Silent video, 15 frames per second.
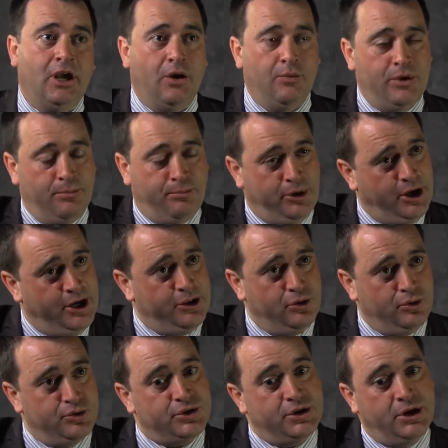we apply
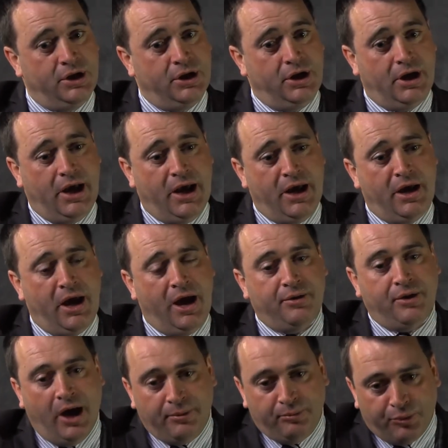those uh,
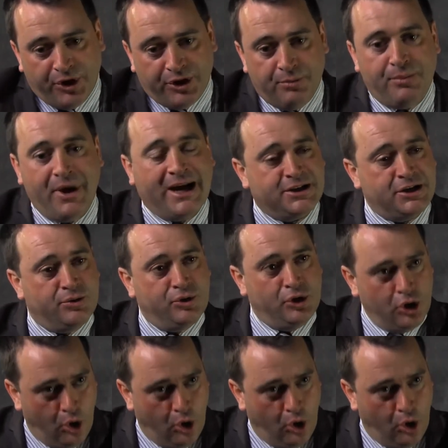and, and bring them back down